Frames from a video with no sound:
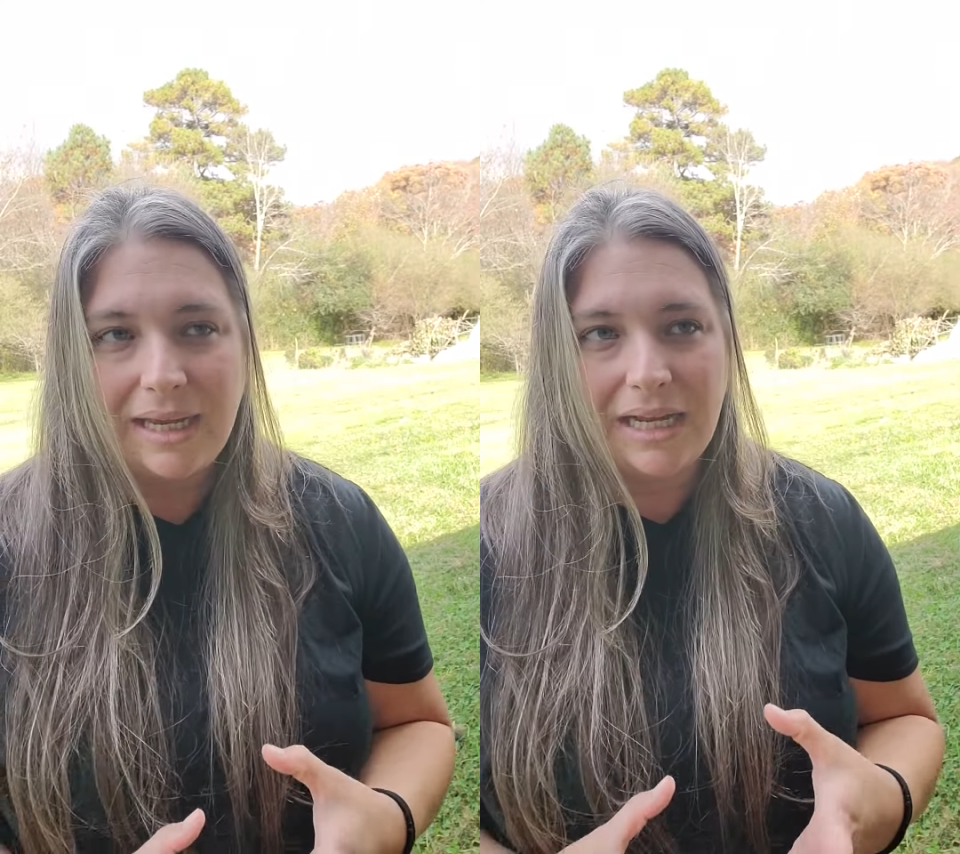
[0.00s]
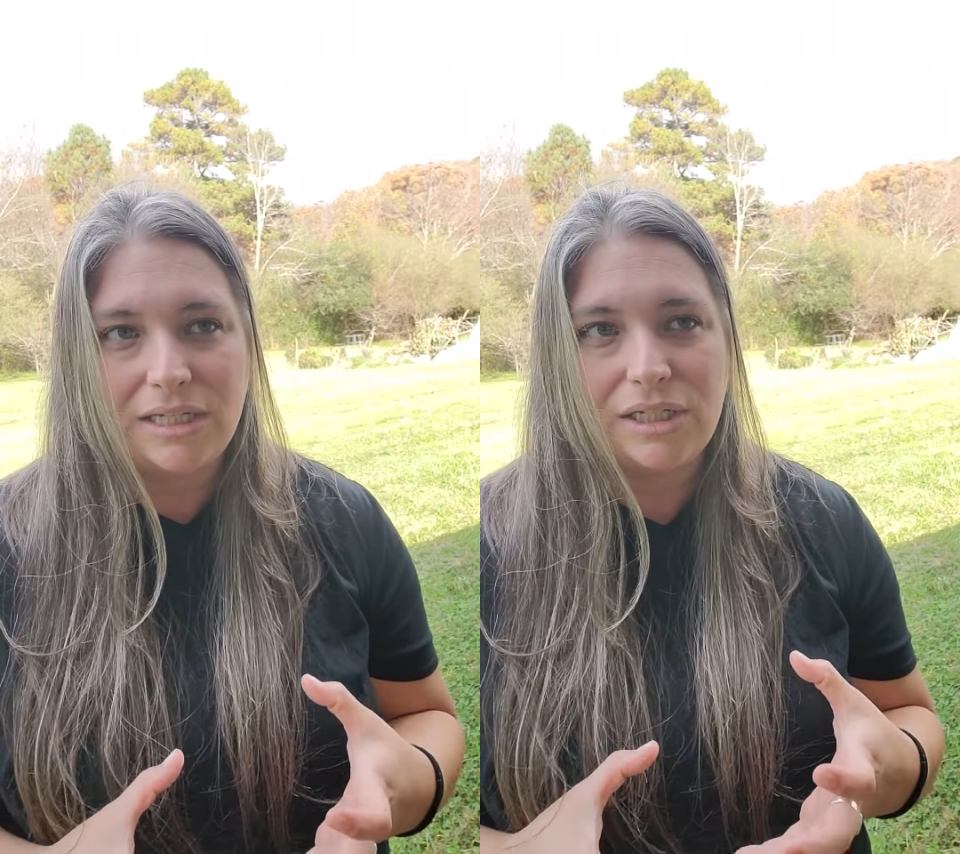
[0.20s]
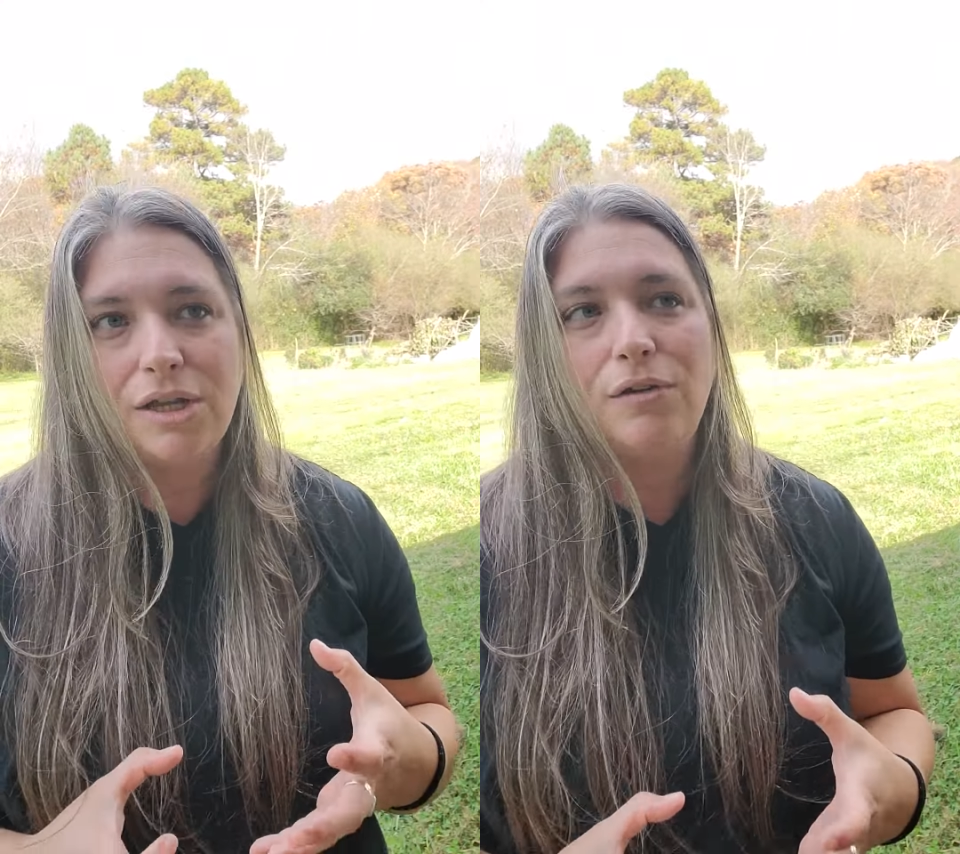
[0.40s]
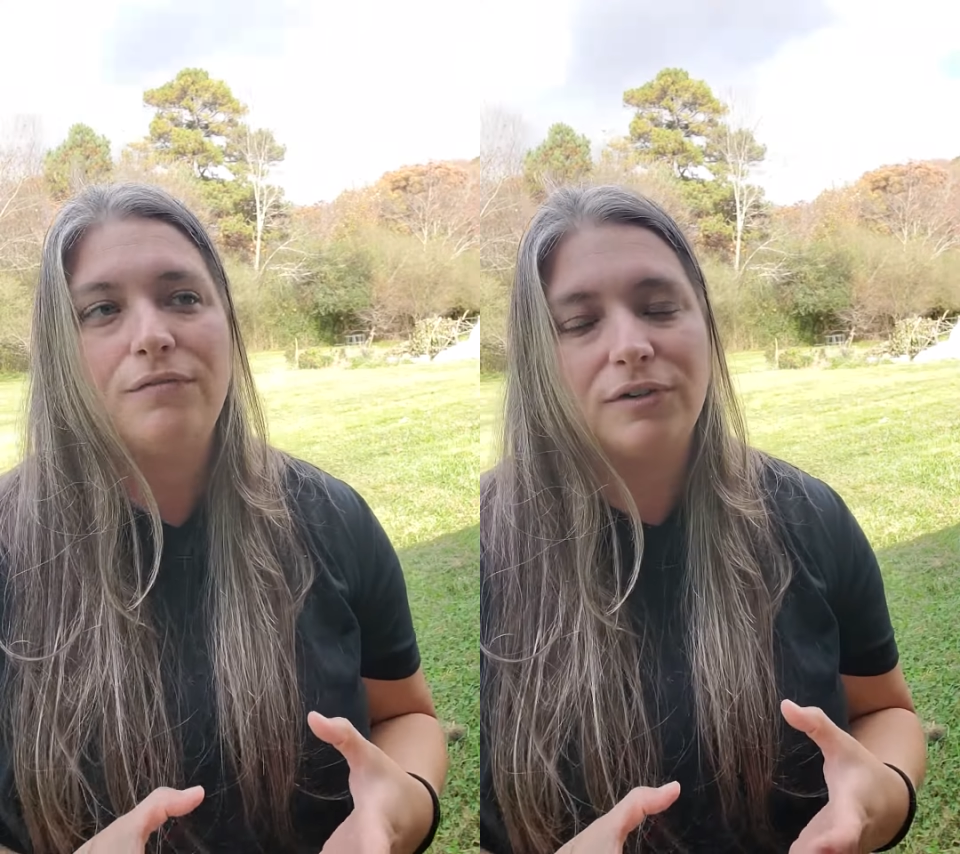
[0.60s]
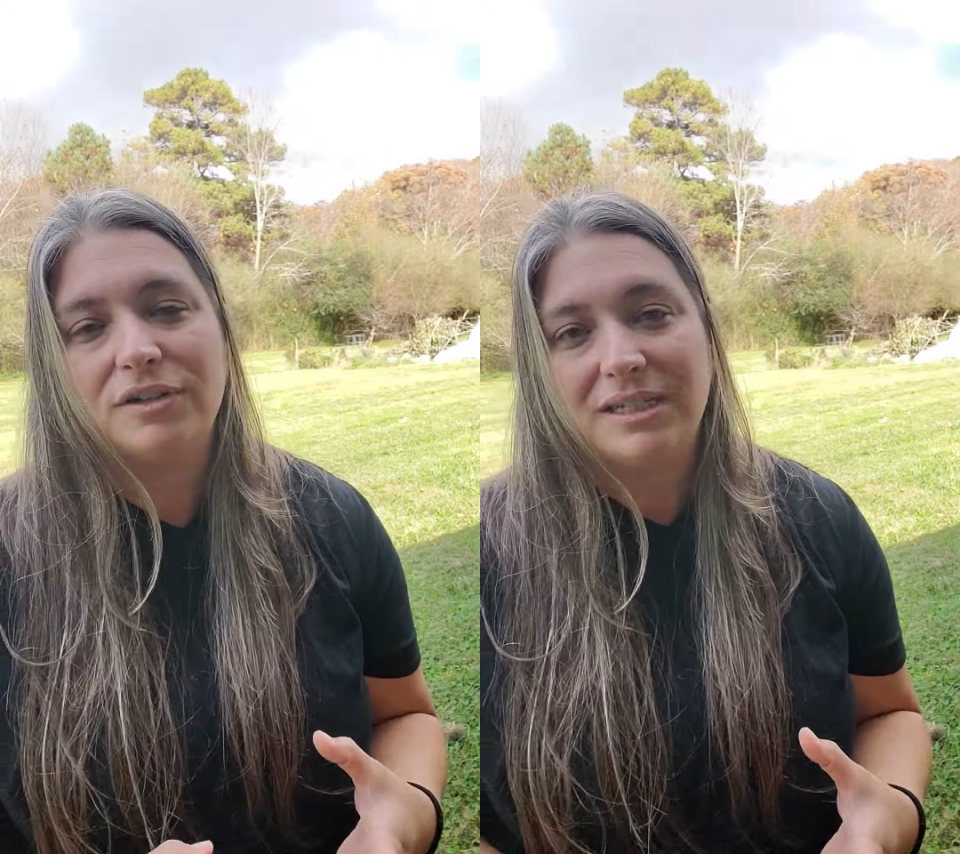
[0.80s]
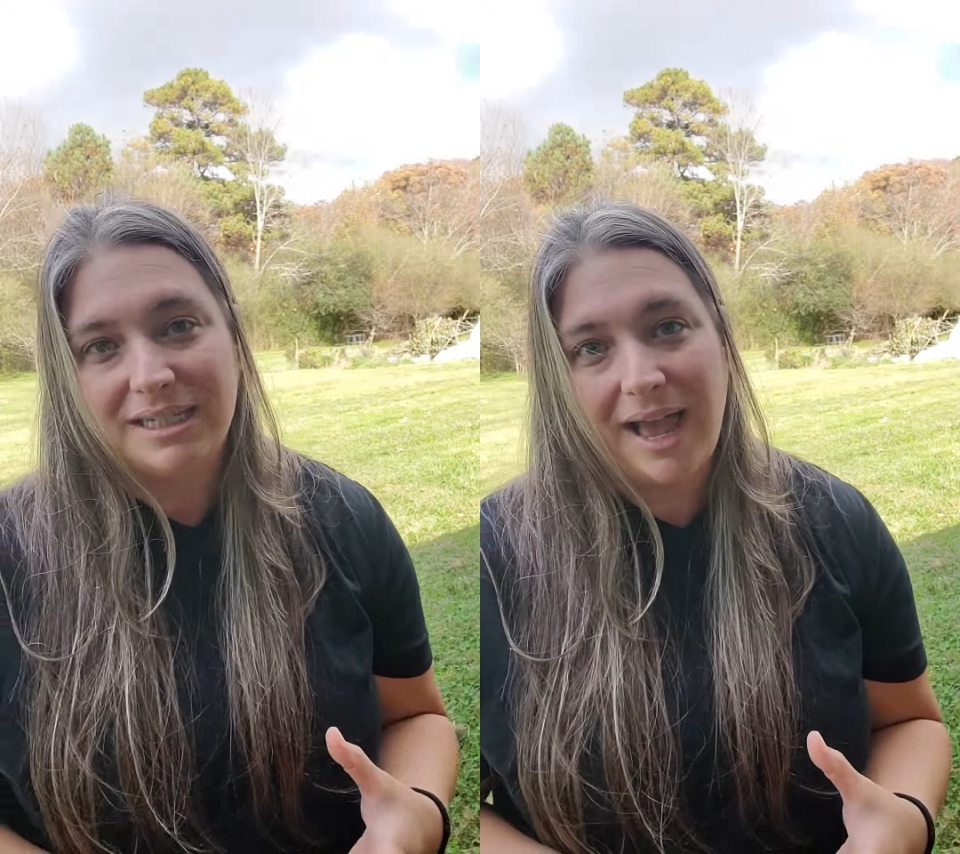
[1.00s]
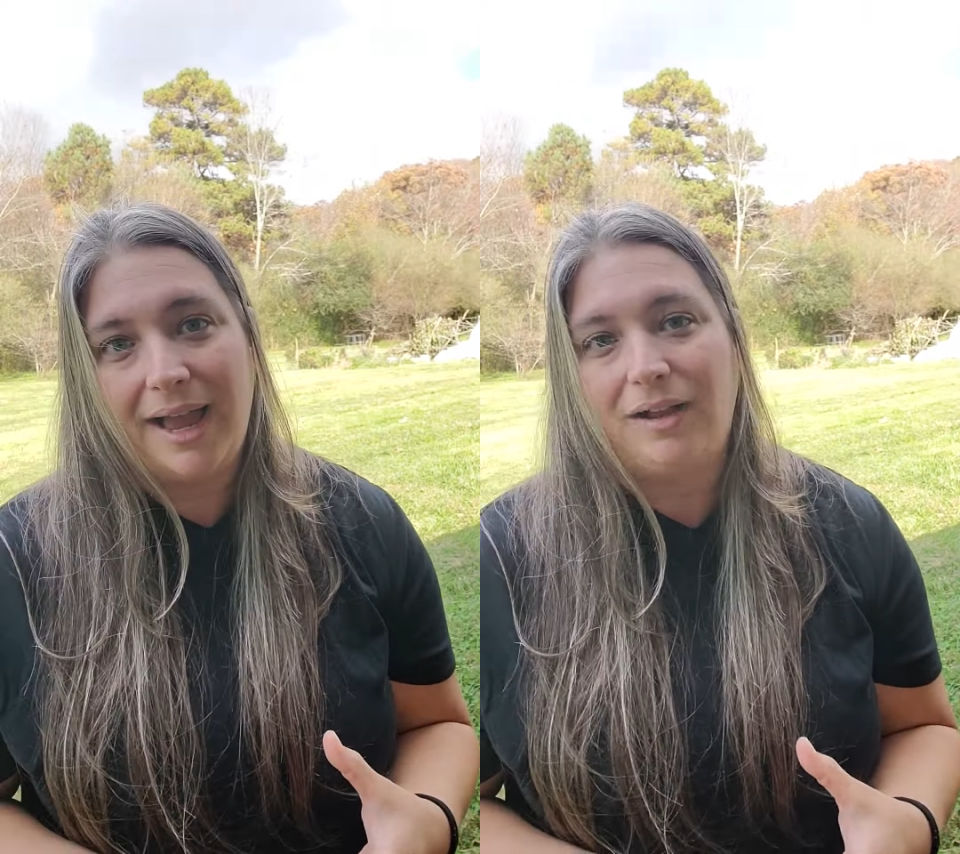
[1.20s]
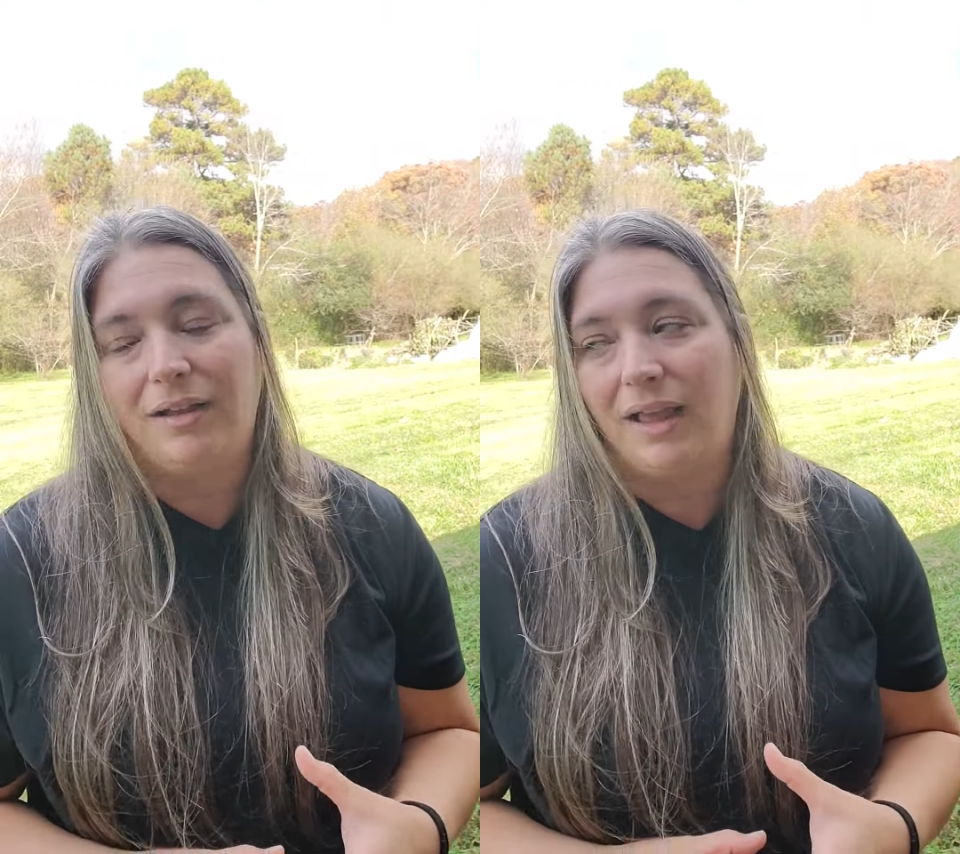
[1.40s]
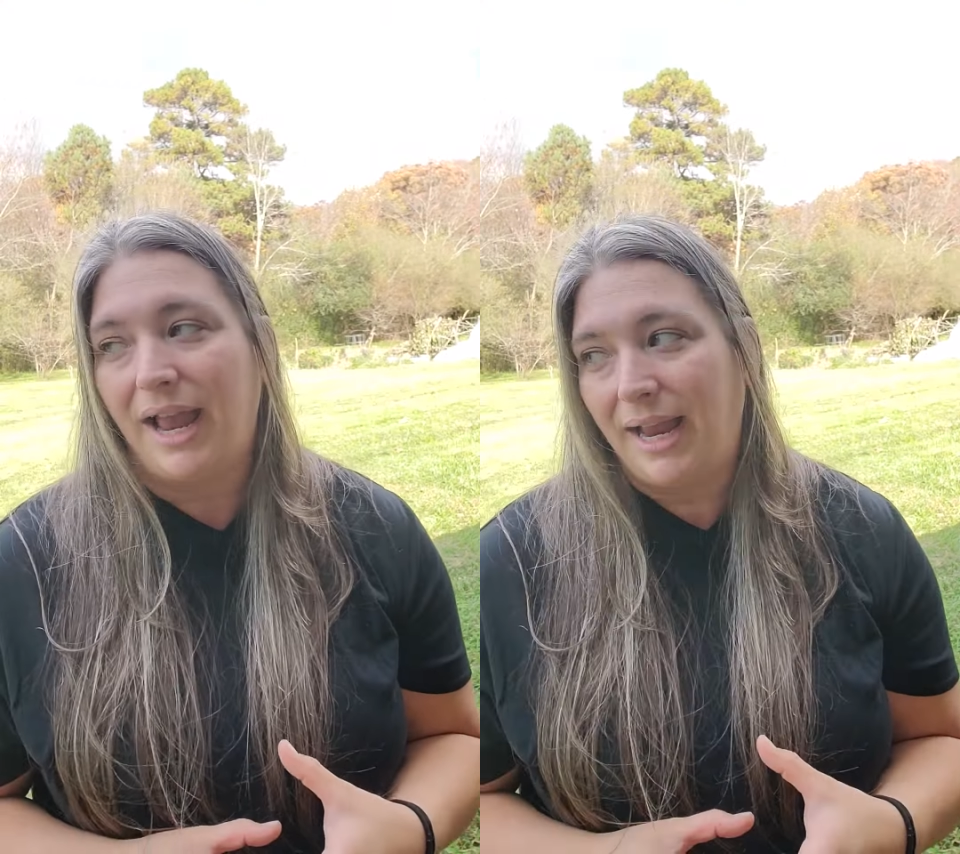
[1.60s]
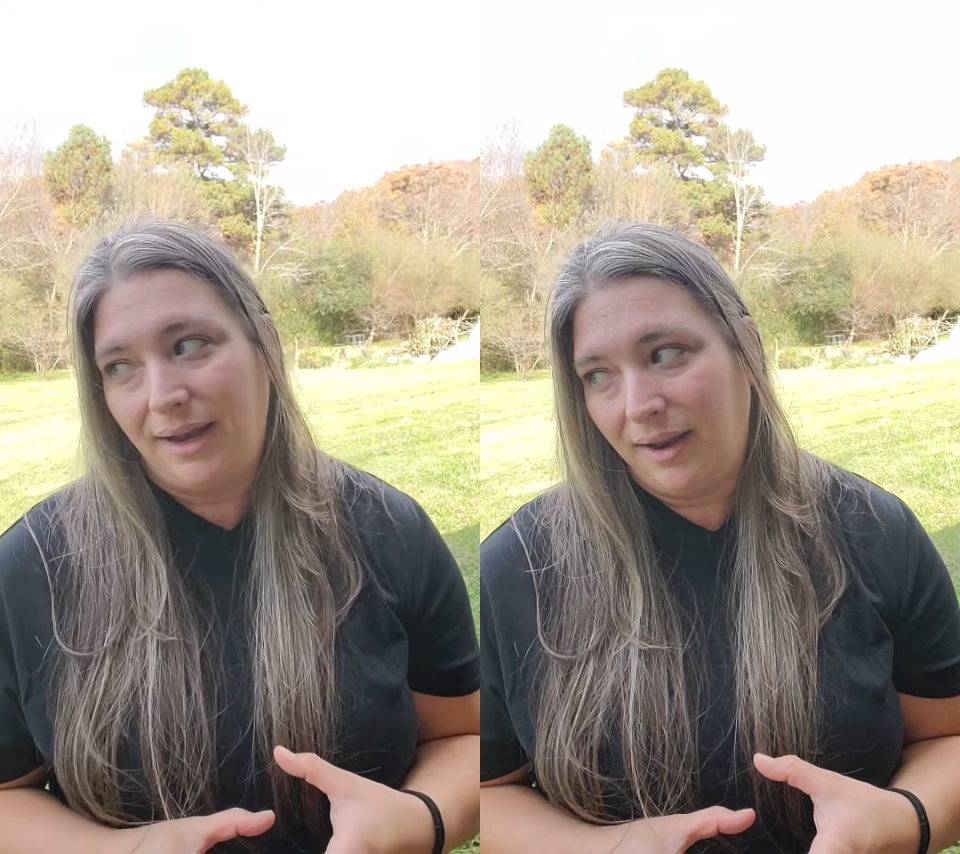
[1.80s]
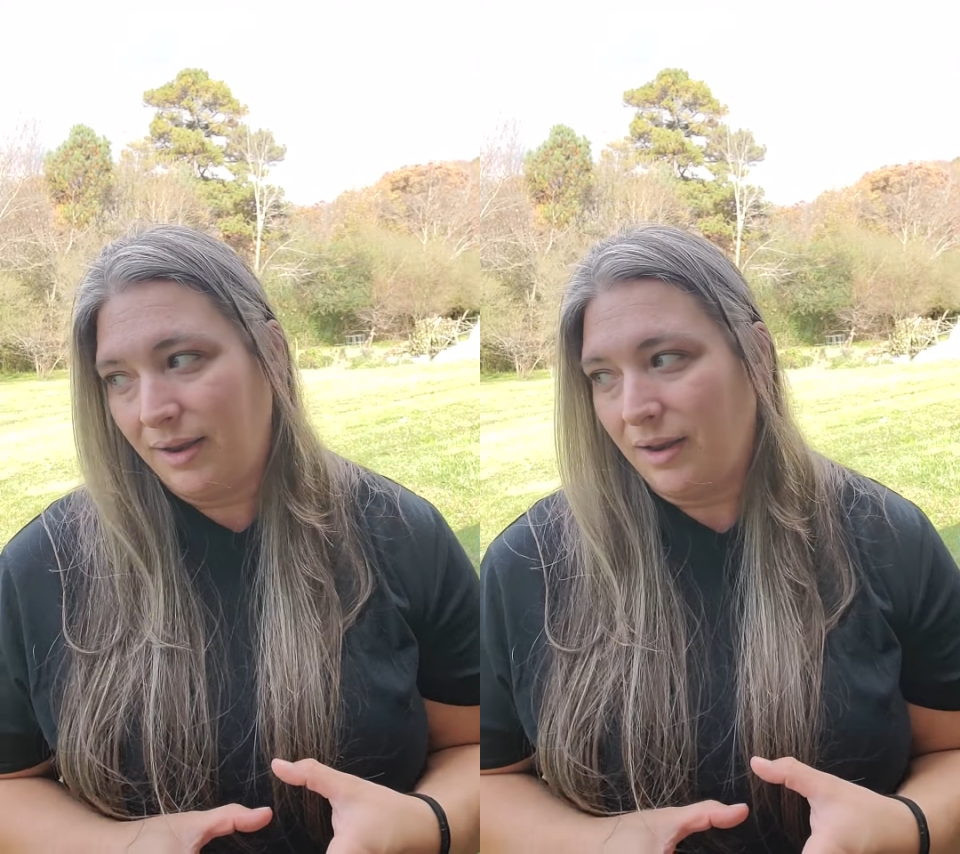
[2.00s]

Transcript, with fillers: it's so versatile and